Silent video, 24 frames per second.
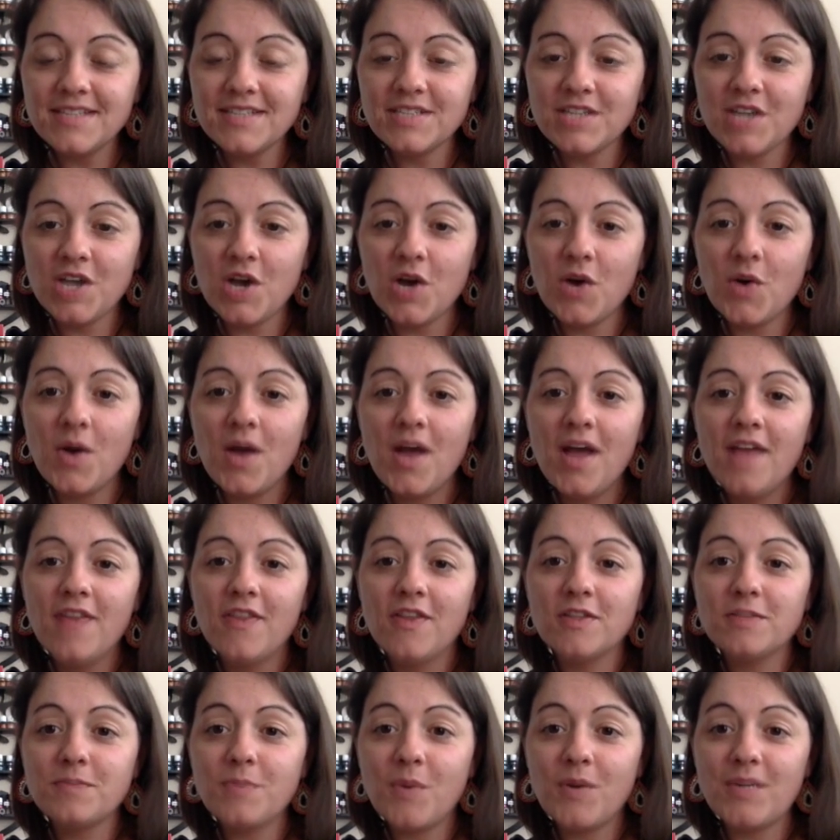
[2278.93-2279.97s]
So
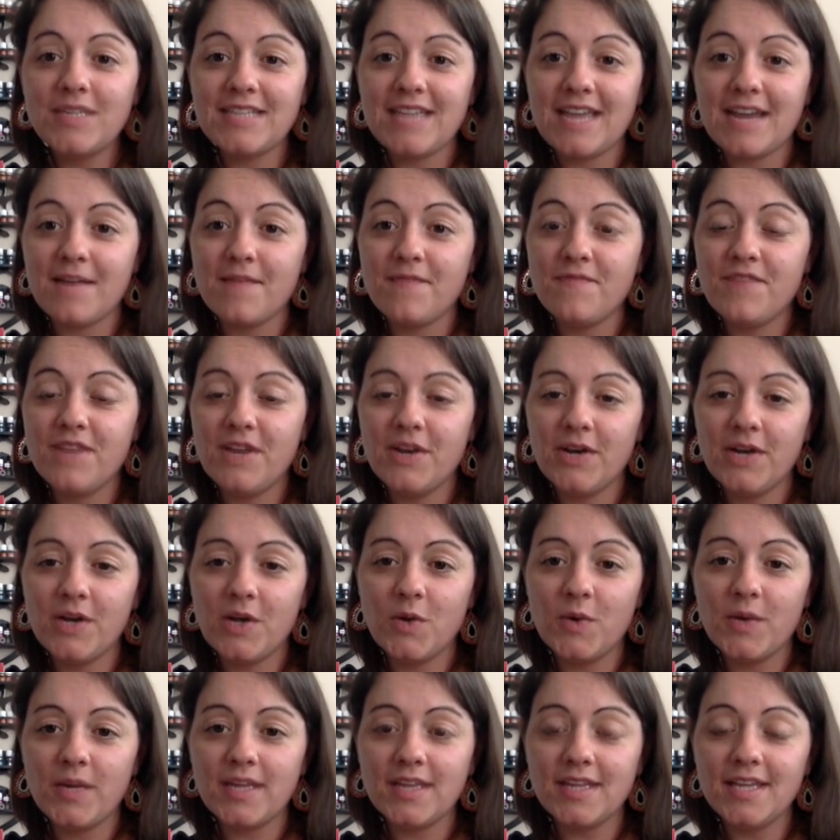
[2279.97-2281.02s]
those points add up very
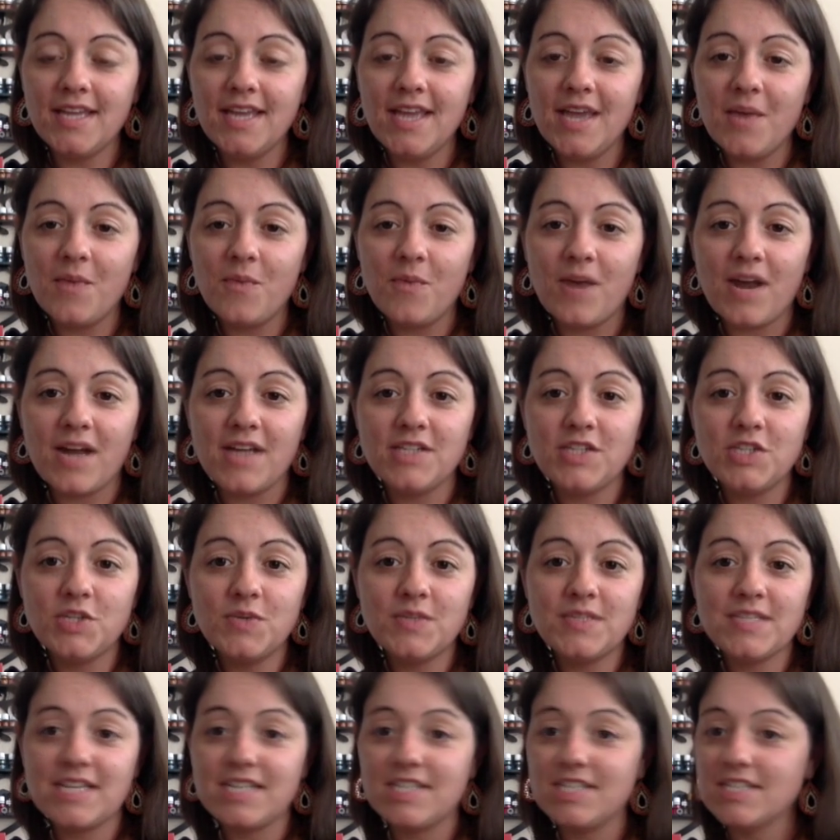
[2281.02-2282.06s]
quickly, and what I do
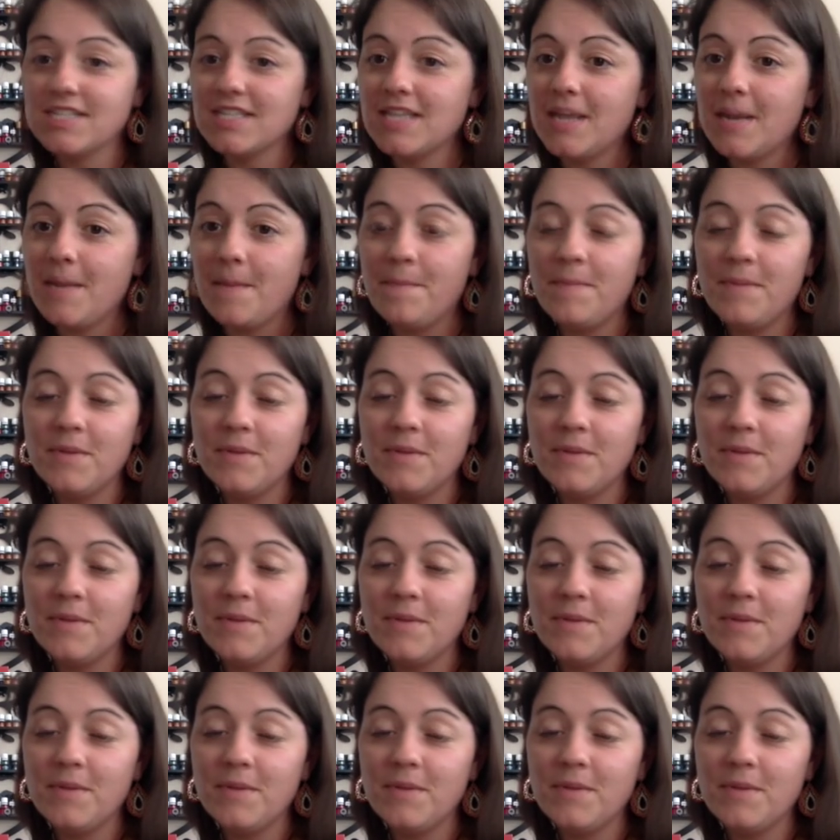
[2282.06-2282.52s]
is I just let them